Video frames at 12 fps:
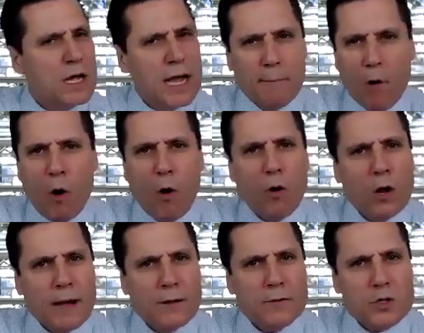I'm all
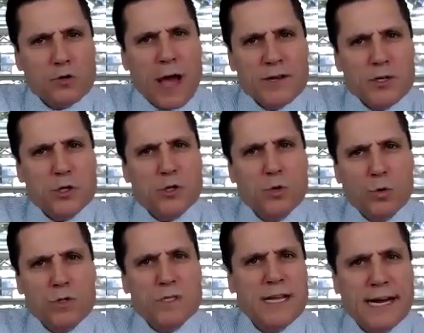about strategies, tools,
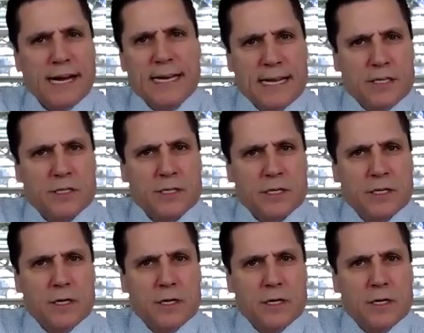and techniques.